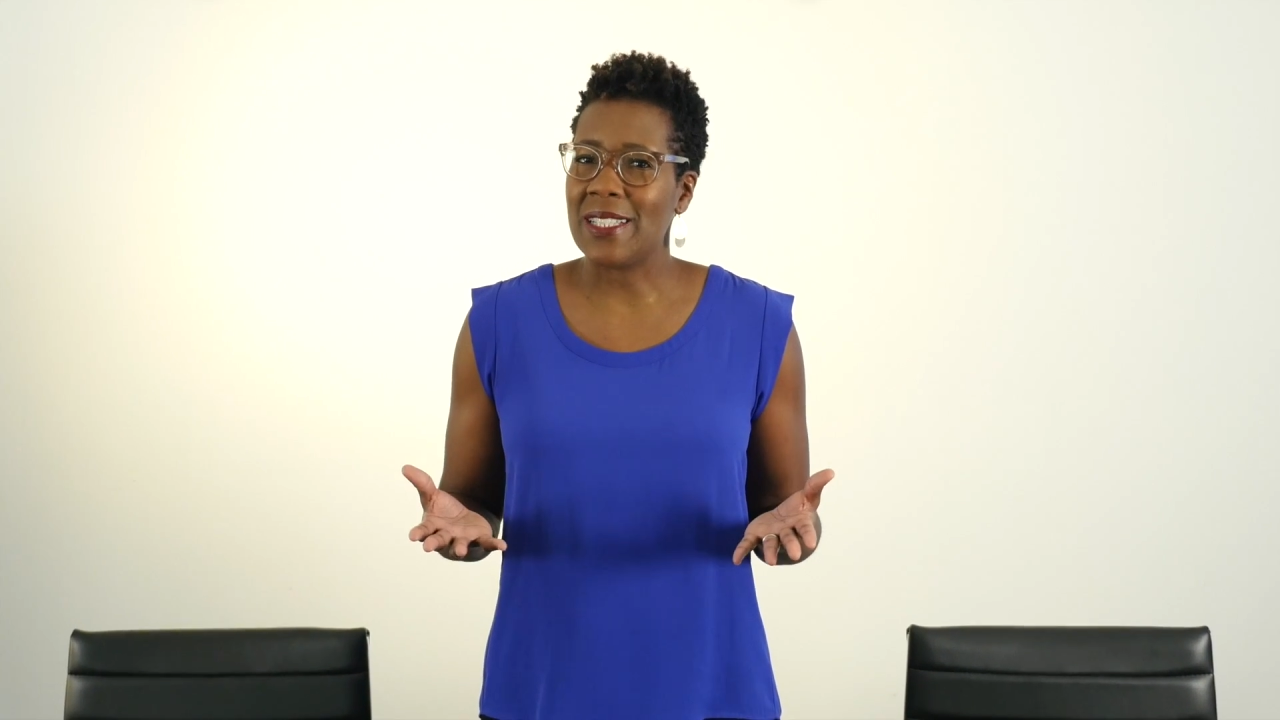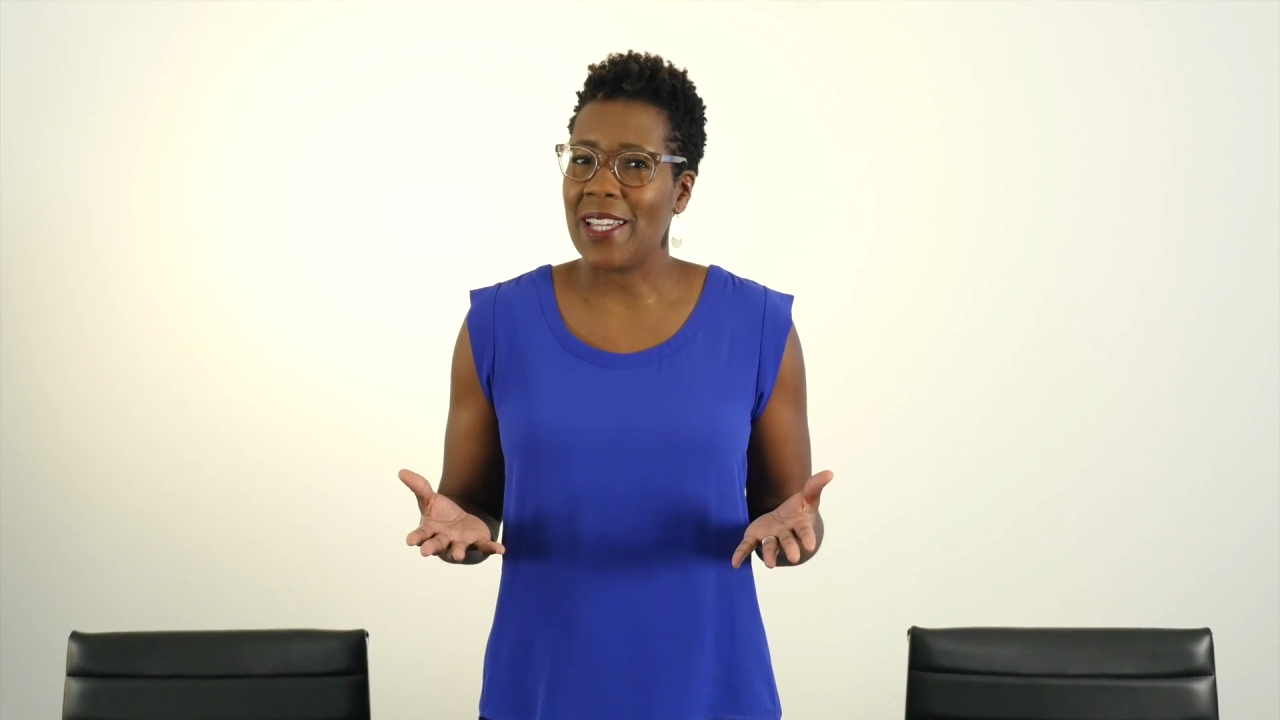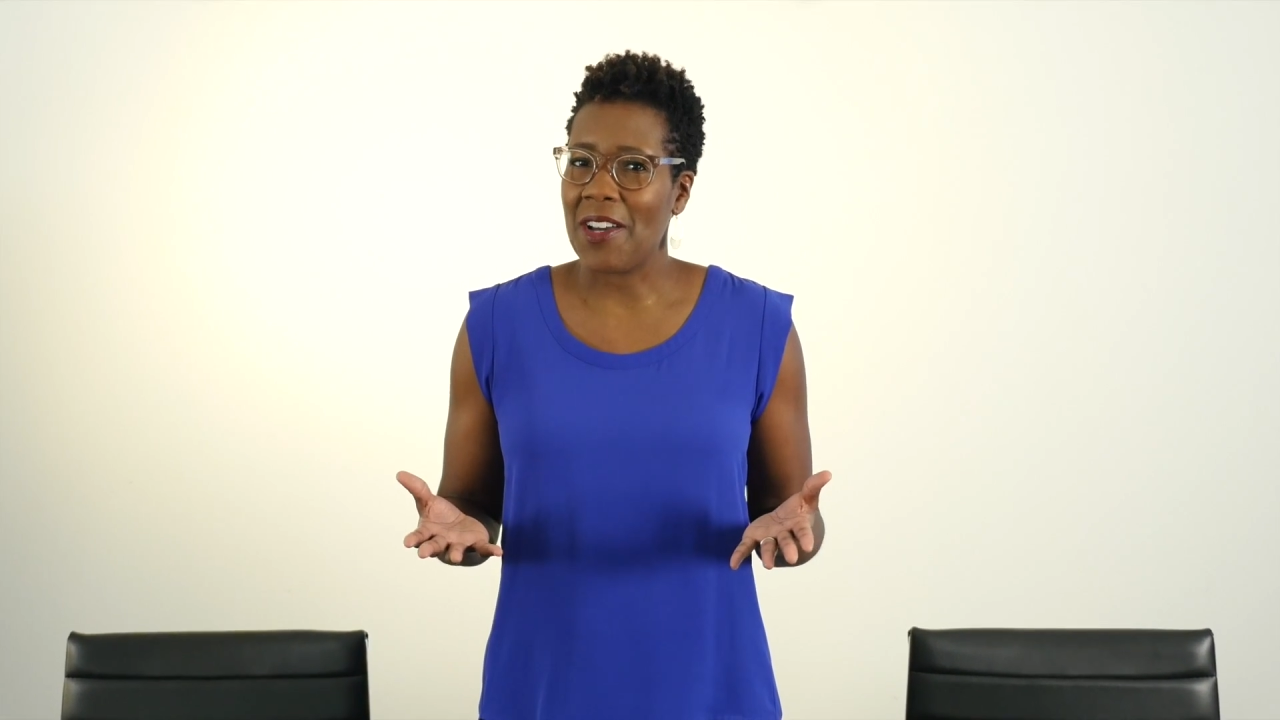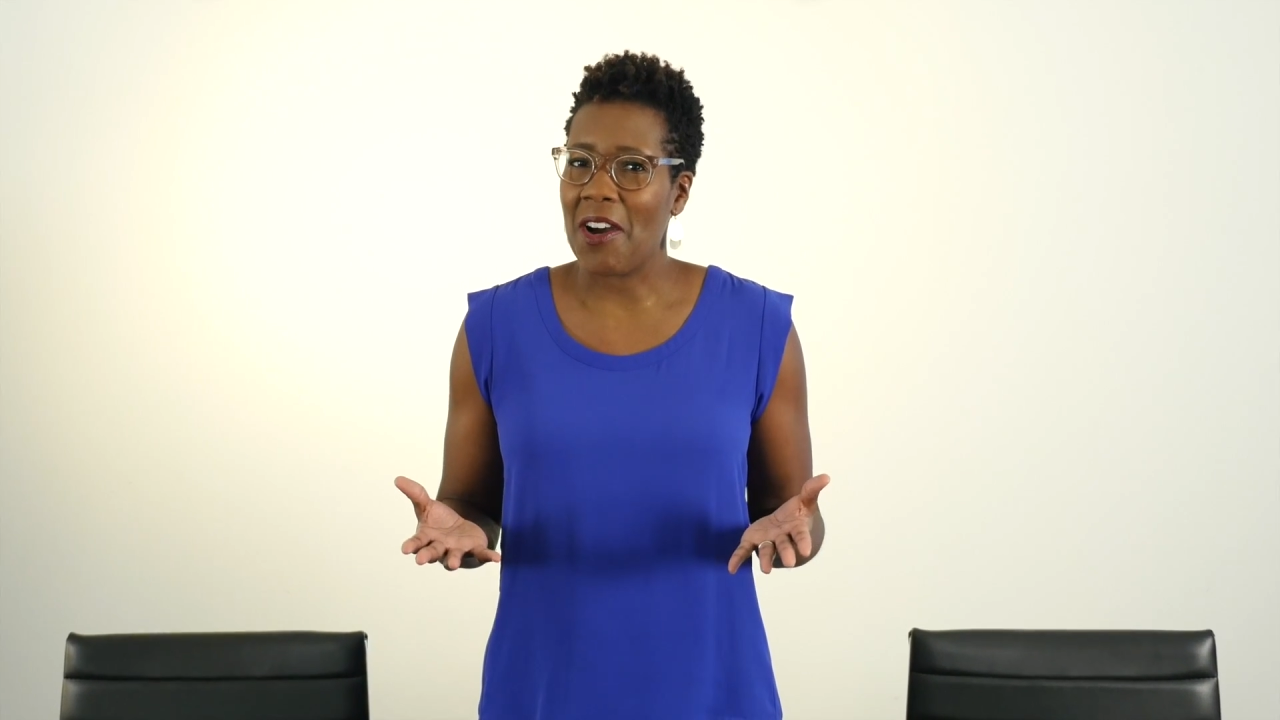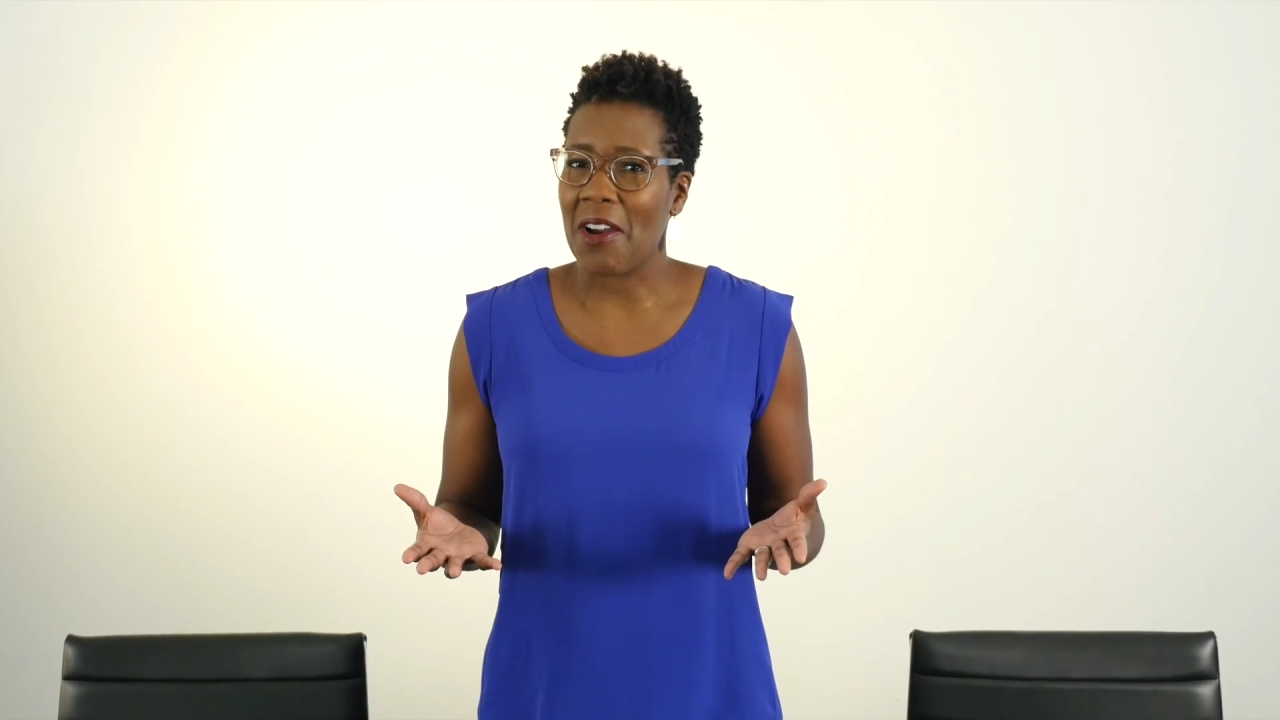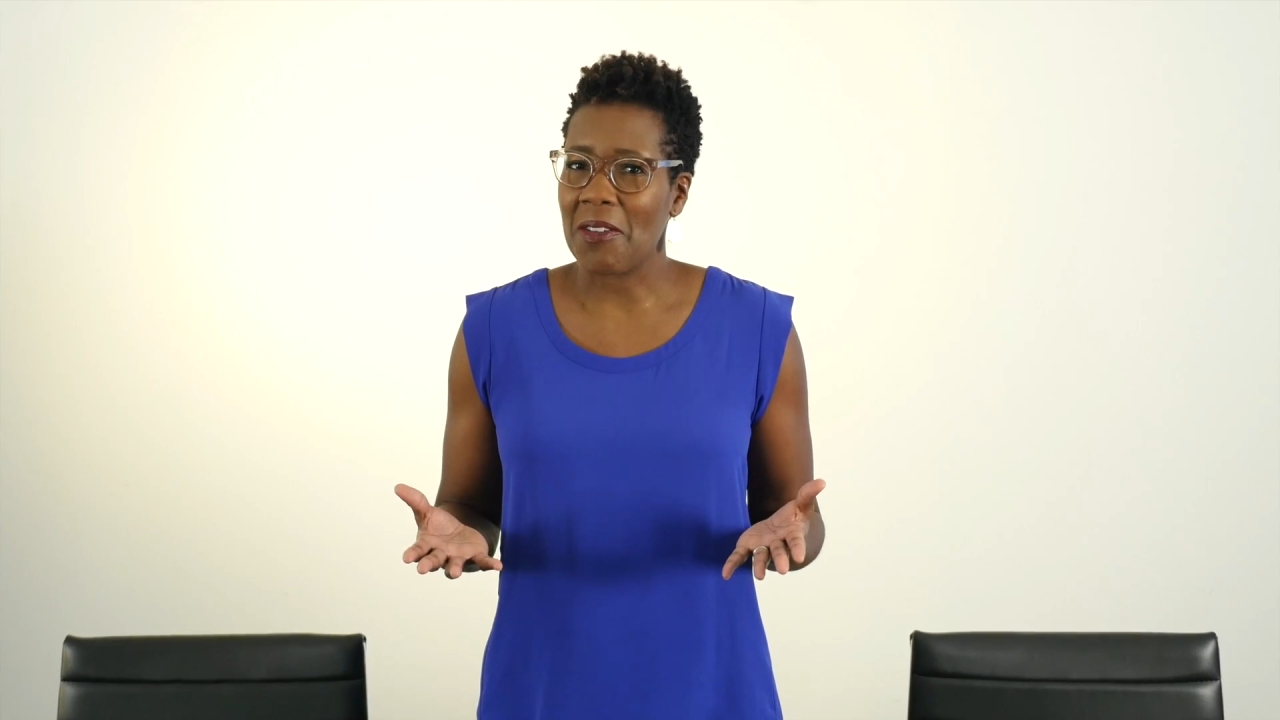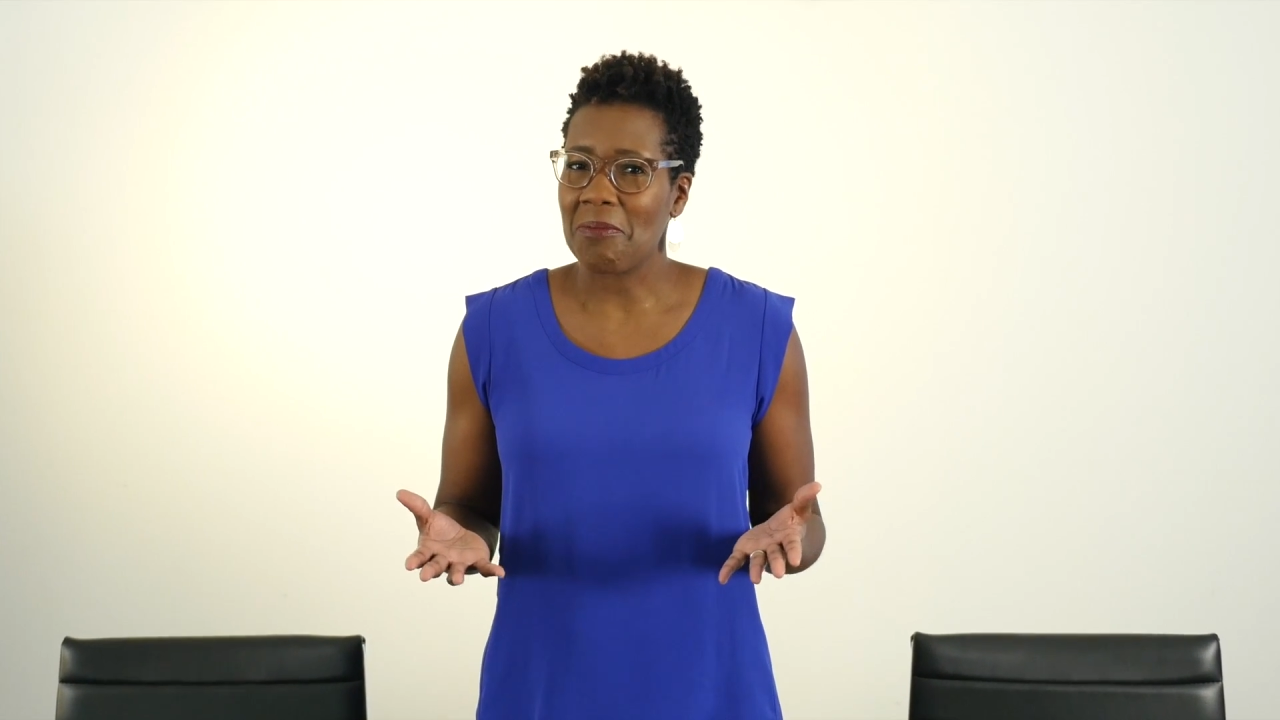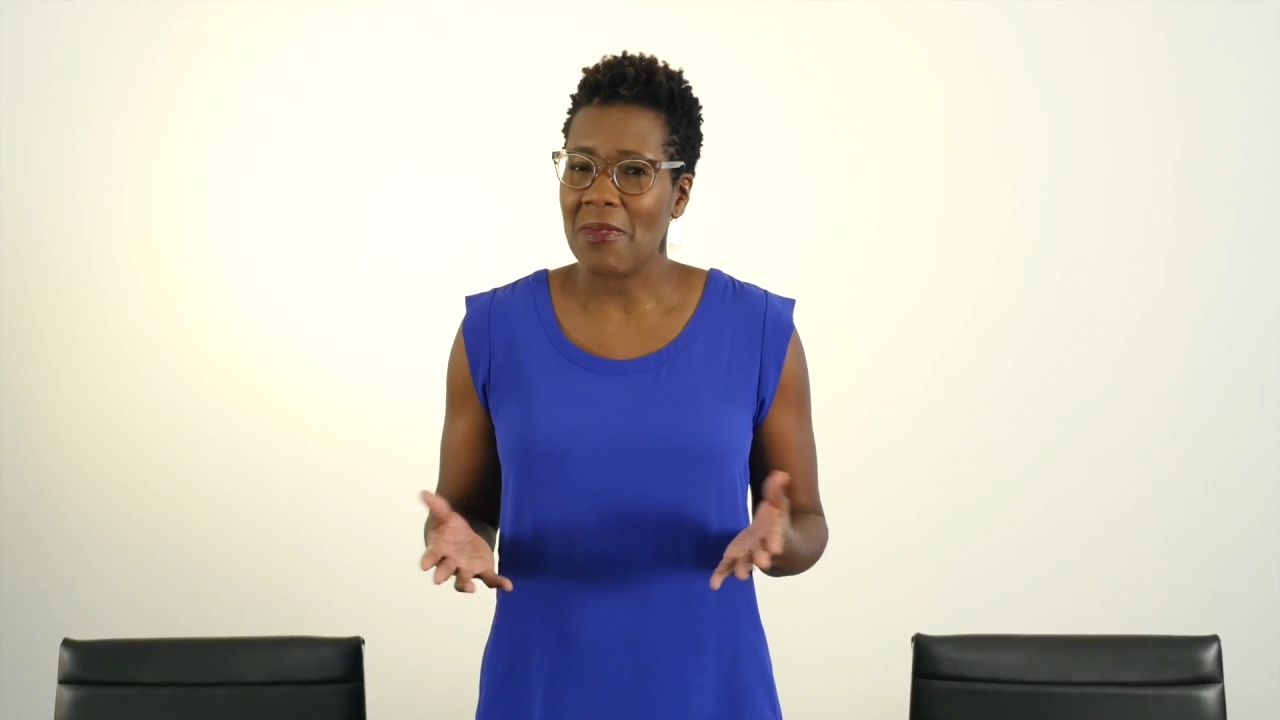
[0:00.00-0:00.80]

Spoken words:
they are,